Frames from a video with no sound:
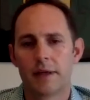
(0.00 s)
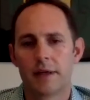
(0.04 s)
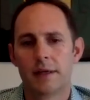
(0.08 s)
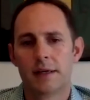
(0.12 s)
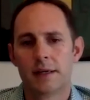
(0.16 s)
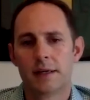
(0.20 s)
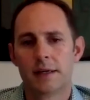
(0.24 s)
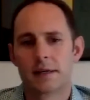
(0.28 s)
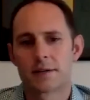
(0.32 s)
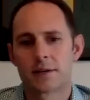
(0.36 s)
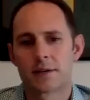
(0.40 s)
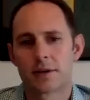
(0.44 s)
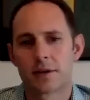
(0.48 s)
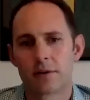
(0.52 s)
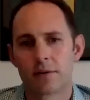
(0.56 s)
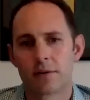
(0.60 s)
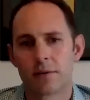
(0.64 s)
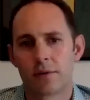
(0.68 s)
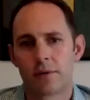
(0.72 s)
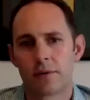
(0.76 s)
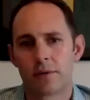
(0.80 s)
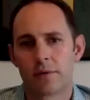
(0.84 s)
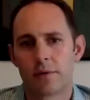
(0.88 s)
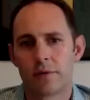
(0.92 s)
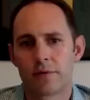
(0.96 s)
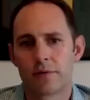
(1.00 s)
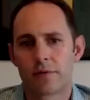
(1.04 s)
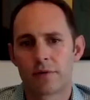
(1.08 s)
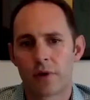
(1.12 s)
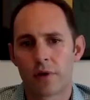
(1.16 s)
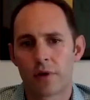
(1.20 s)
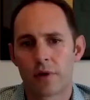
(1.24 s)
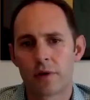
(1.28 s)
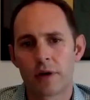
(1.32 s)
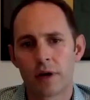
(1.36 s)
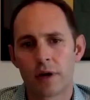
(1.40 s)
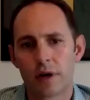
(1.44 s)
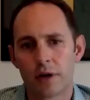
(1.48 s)
So we've
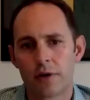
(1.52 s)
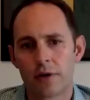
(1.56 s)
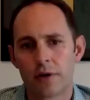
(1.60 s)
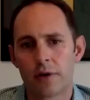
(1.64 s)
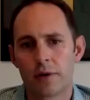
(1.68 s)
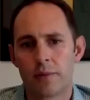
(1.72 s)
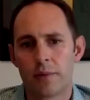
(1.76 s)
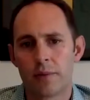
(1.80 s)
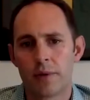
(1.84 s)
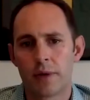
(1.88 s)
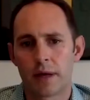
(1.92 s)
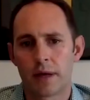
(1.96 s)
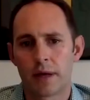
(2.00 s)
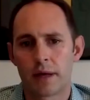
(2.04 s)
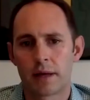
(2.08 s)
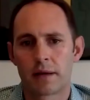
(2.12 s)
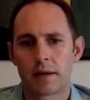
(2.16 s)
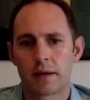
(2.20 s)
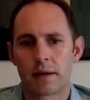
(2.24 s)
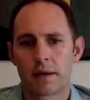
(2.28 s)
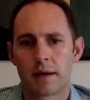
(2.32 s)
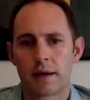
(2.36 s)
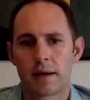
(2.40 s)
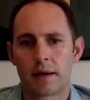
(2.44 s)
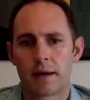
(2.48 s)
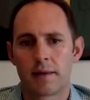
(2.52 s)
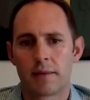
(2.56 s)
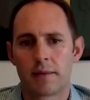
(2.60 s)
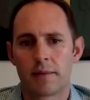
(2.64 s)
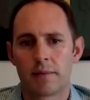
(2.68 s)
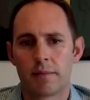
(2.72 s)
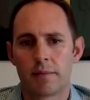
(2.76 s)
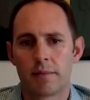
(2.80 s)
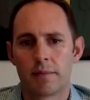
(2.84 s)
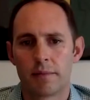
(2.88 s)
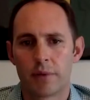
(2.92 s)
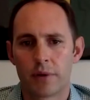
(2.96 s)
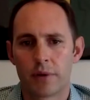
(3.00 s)
grown a good bit,
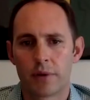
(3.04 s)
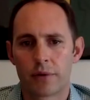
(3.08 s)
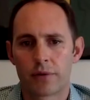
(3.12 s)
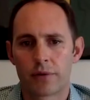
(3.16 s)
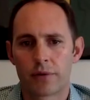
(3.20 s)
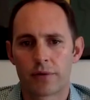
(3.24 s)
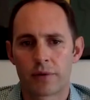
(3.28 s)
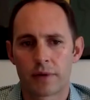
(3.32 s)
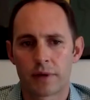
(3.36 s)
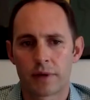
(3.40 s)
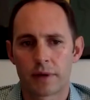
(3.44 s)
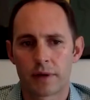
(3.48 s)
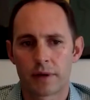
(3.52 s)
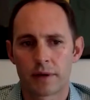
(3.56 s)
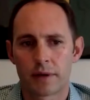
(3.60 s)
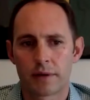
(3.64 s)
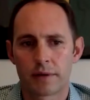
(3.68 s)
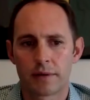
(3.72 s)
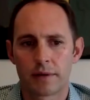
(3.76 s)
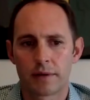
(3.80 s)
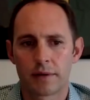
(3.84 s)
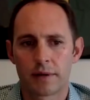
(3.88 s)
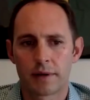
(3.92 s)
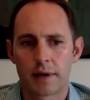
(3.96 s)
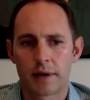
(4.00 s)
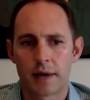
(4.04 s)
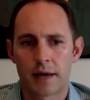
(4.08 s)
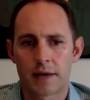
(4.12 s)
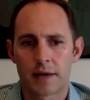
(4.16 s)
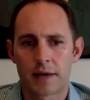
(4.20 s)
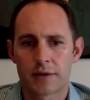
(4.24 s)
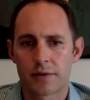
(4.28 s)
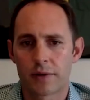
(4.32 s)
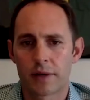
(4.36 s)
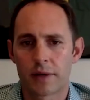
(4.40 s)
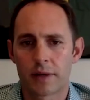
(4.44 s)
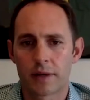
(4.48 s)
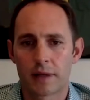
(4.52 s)
both as
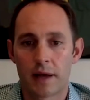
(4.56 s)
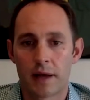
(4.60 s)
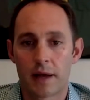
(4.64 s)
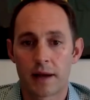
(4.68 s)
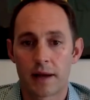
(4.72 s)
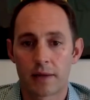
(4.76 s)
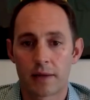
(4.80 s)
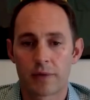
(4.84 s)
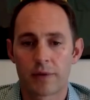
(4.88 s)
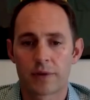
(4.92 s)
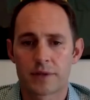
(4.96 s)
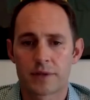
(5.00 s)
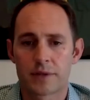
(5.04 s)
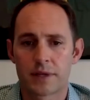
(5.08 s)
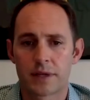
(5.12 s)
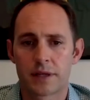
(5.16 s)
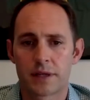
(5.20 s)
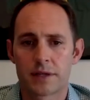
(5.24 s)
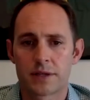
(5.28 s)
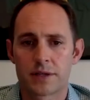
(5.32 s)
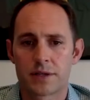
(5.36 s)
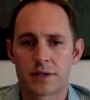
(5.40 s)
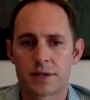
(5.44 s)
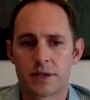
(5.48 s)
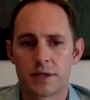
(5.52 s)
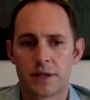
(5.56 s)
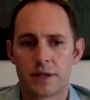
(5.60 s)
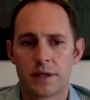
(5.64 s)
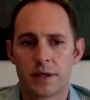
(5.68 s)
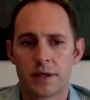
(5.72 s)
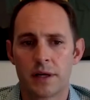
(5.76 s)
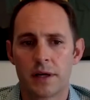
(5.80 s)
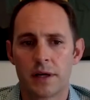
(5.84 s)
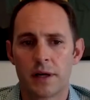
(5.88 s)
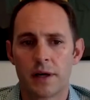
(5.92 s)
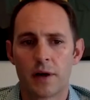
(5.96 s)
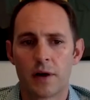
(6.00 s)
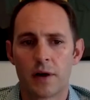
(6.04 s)
Green Cloud and with CNSG
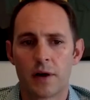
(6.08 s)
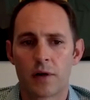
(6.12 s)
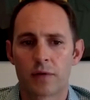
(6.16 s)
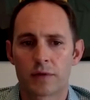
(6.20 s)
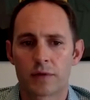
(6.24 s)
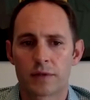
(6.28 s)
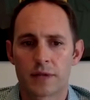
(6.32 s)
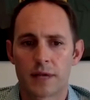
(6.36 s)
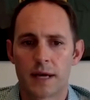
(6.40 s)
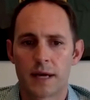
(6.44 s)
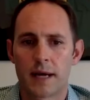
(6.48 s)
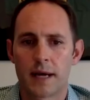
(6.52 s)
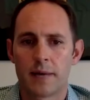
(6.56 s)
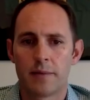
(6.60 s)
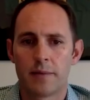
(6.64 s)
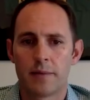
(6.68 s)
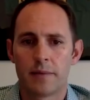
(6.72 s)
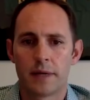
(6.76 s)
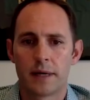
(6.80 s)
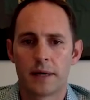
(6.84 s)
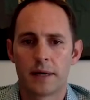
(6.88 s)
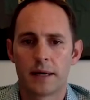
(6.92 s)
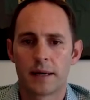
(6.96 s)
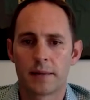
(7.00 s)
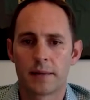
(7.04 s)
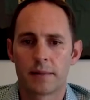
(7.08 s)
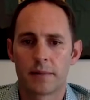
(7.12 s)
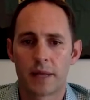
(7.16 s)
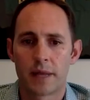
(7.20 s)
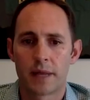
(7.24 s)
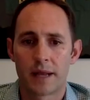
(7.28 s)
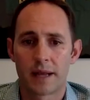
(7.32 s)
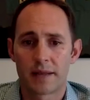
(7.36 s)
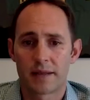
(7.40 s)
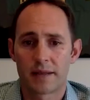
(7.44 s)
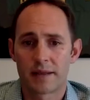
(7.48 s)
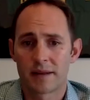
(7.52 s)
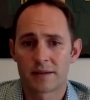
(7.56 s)
over time.
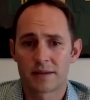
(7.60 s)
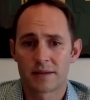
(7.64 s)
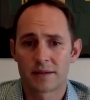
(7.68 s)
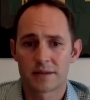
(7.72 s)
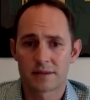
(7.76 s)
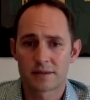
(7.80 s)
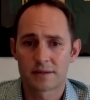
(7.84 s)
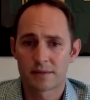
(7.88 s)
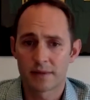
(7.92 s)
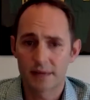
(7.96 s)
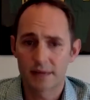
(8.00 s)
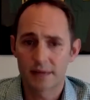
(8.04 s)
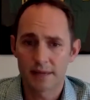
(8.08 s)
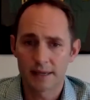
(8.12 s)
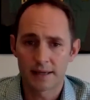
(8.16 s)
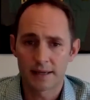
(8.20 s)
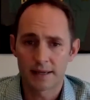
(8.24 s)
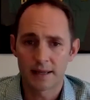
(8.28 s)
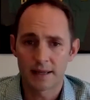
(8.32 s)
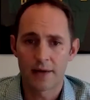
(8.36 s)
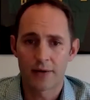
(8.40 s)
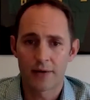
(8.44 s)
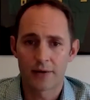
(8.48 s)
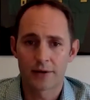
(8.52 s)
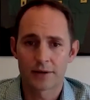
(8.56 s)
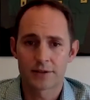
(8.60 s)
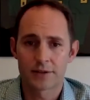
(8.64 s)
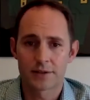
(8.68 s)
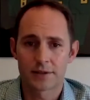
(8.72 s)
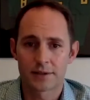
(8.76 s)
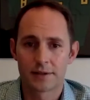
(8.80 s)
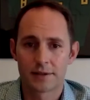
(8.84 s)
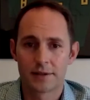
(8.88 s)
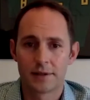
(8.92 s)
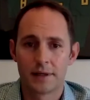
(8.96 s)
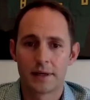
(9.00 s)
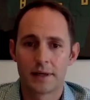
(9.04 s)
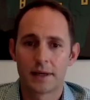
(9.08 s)
And I think just allowing us
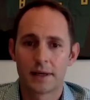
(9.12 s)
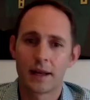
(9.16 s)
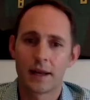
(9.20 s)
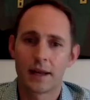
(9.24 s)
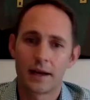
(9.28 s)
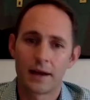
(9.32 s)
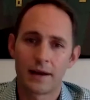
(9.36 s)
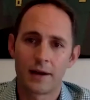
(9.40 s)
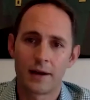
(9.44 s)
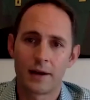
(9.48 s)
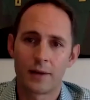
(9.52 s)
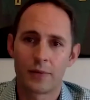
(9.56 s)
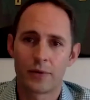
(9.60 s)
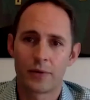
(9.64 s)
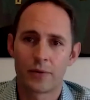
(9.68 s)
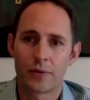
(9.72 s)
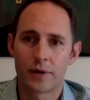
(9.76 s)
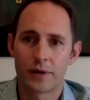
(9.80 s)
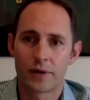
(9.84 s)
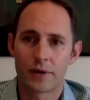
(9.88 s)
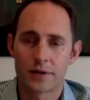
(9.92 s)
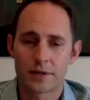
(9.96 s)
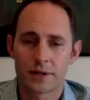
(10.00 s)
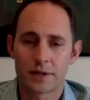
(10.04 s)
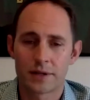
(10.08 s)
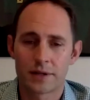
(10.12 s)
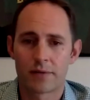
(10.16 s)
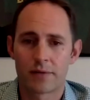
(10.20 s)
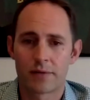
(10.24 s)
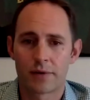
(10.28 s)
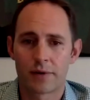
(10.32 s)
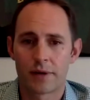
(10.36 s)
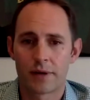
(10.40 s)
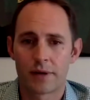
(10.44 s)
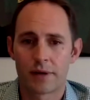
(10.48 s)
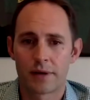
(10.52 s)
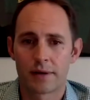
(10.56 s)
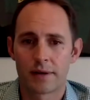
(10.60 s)
to get in and help you run
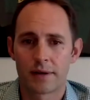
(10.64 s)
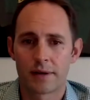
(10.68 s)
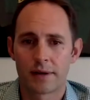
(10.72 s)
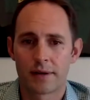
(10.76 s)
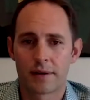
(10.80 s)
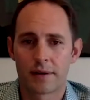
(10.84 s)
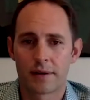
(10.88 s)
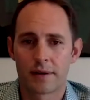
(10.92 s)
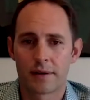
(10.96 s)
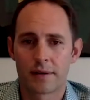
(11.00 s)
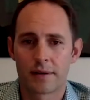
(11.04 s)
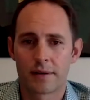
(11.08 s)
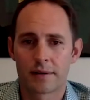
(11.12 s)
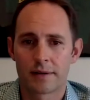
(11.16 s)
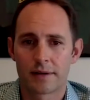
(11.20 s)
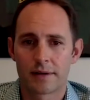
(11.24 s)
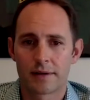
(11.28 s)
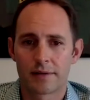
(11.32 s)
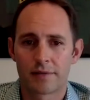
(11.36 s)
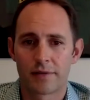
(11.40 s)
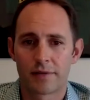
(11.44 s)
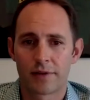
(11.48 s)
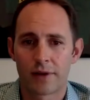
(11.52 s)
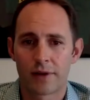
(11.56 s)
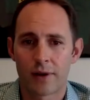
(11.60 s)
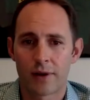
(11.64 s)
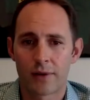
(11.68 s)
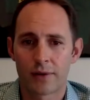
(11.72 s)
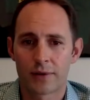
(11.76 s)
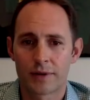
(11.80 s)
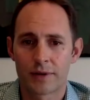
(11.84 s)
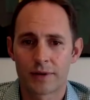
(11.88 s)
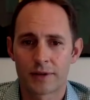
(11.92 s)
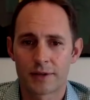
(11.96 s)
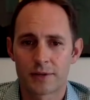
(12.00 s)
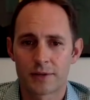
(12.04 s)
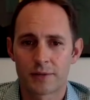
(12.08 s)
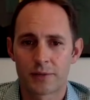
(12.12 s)
discovery and figure out what
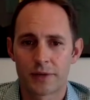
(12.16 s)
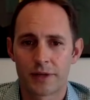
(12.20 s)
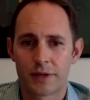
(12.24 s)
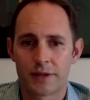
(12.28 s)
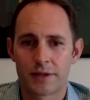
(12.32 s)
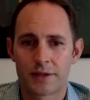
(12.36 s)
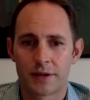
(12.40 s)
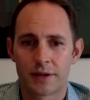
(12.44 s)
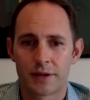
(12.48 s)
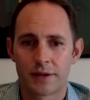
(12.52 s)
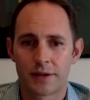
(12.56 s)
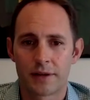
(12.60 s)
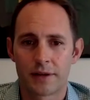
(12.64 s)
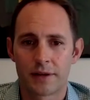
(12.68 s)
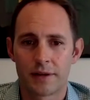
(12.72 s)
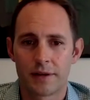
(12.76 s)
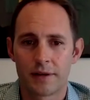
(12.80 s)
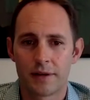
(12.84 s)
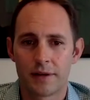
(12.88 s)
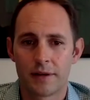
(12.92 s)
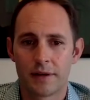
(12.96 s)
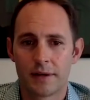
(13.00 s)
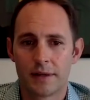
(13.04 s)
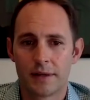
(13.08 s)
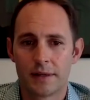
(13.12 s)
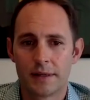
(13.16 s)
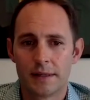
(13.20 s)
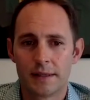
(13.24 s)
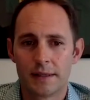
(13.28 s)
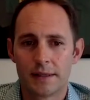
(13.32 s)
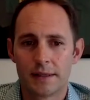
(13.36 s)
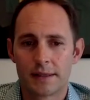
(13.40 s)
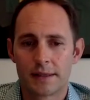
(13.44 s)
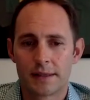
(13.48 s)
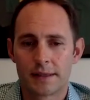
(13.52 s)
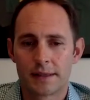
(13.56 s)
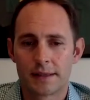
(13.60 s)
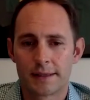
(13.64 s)
the customer needs on the
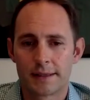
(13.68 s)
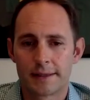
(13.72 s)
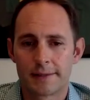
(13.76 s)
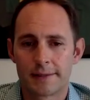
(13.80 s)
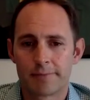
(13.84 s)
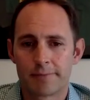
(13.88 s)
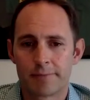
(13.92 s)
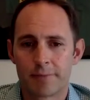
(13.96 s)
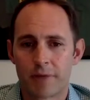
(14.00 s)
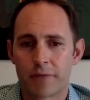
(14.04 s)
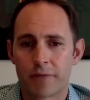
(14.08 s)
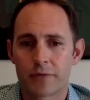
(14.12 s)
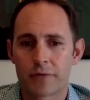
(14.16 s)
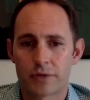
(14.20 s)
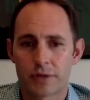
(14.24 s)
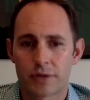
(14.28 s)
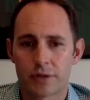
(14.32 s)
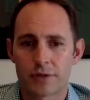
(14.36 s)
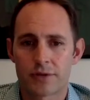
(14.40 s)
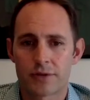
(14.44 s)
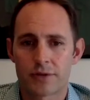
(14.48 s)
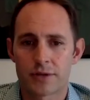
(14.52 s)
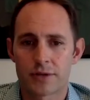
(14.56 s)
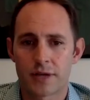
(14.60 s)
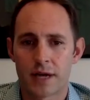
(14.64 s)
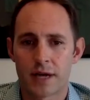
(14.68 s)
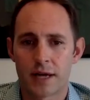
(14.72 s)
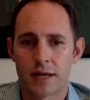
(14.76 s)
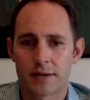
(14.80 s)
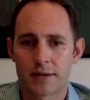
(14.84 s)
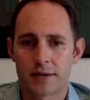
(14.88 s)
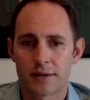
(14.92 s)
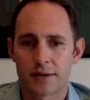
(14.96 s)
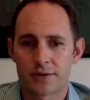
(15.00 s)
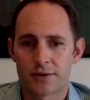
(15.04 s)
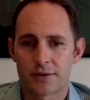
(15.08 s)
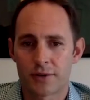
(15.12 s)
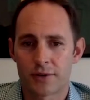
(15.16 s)
infrastructure side is
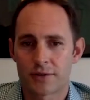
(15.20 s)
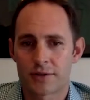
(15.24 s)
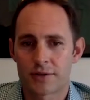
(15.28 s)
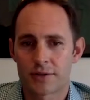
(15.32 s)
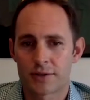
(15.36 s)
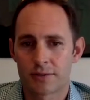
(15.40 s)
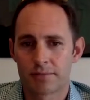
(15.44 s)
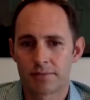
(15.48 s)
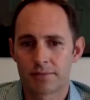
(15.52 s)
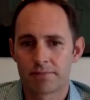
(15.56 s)
our strong suit.